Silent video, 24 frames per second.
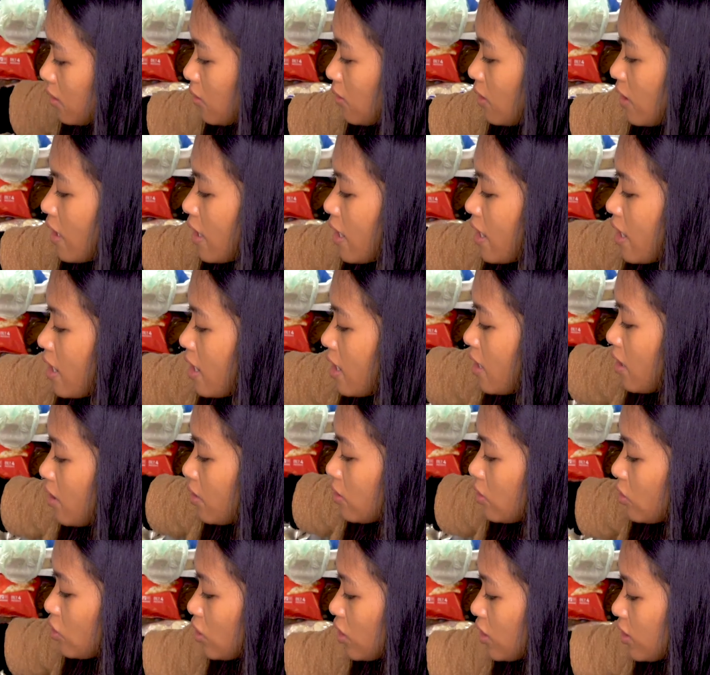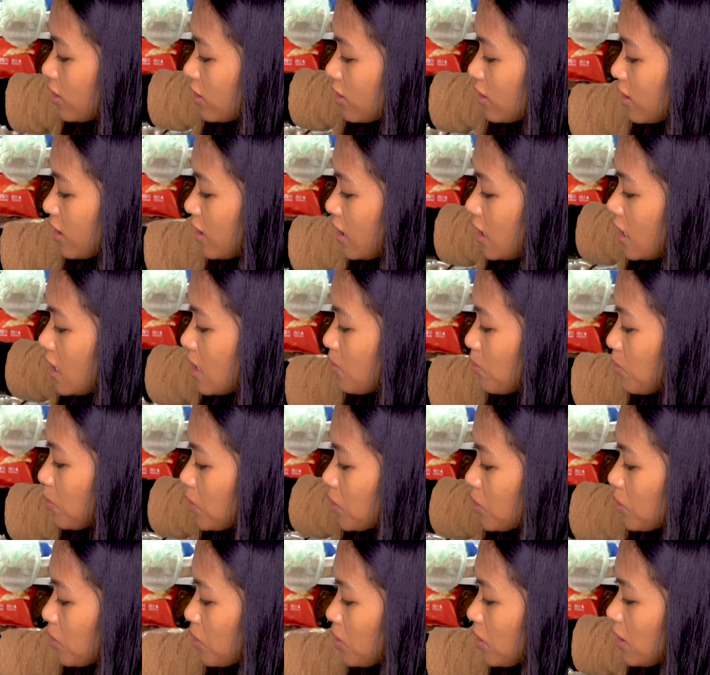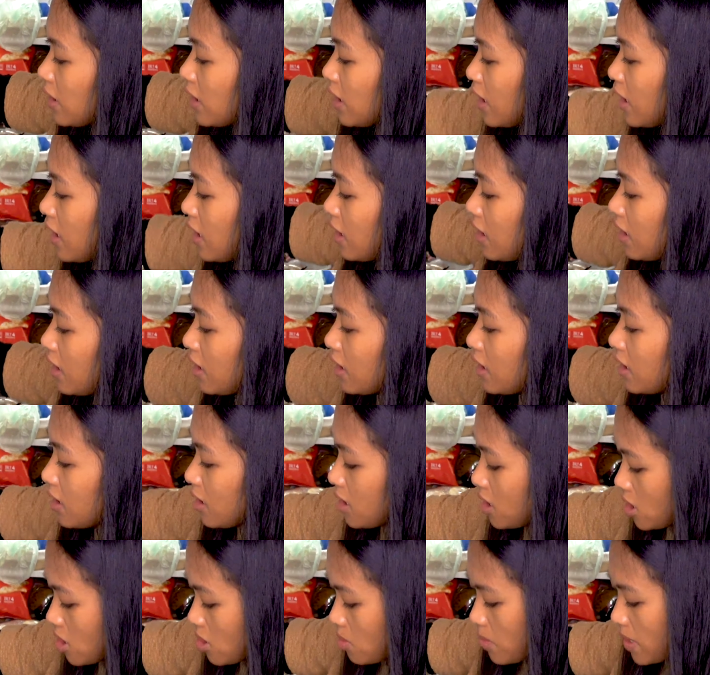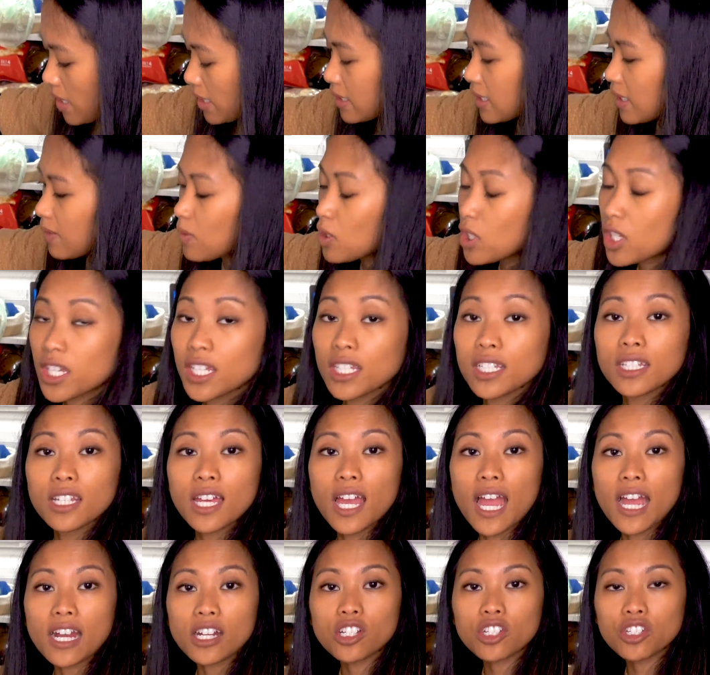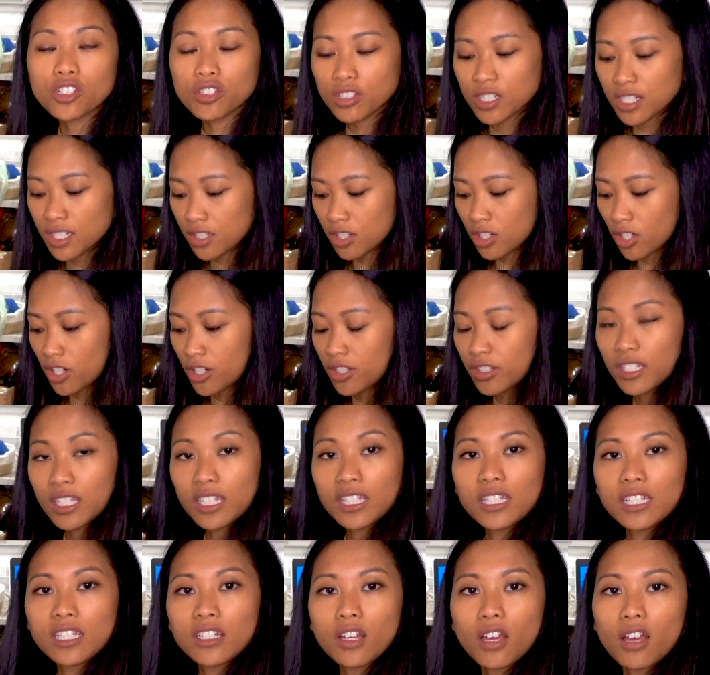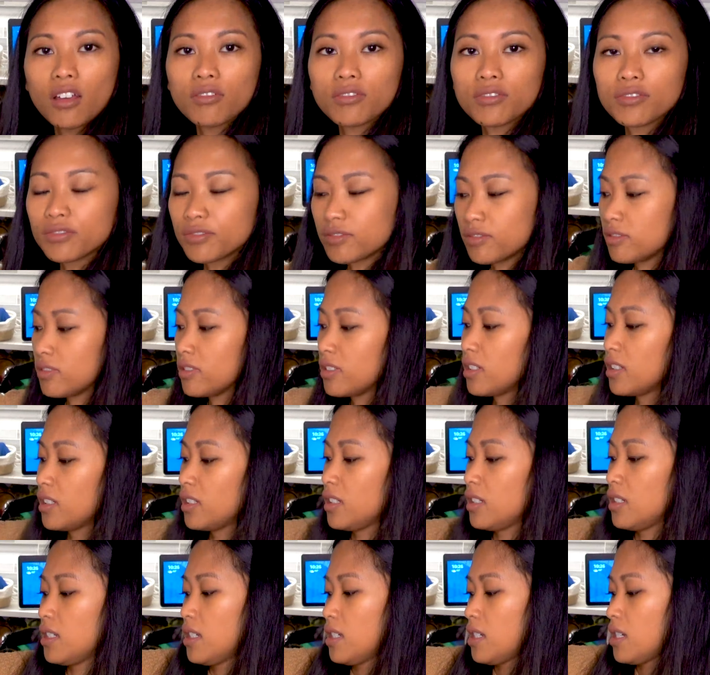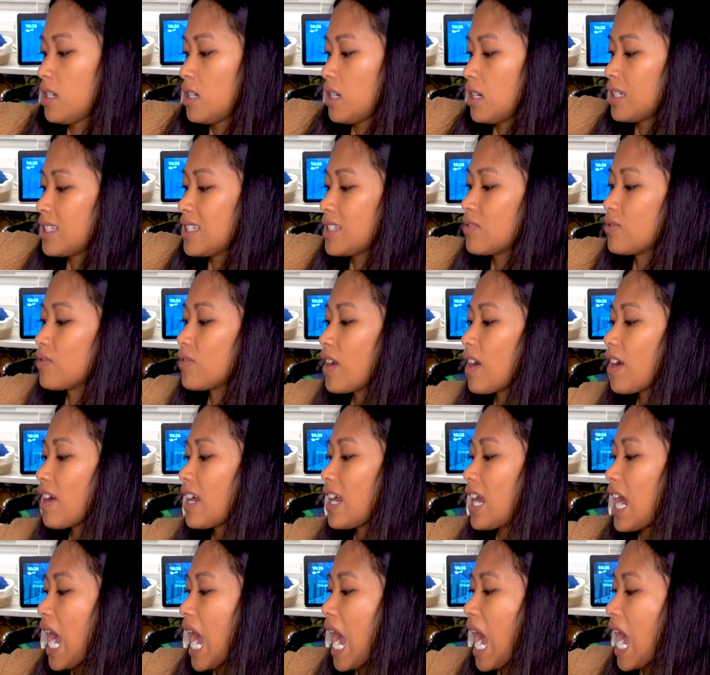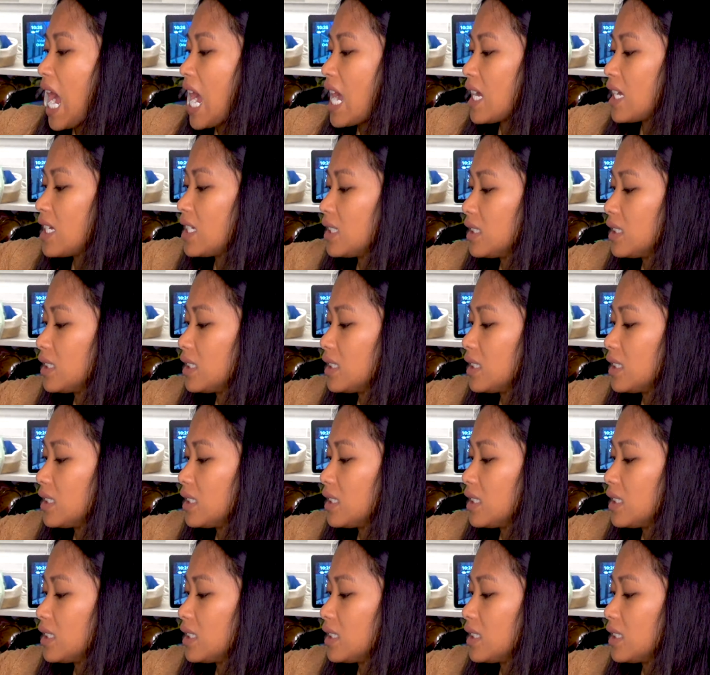Now you just keep swirling it. By this time you can actually turn the heat up. It's very hot.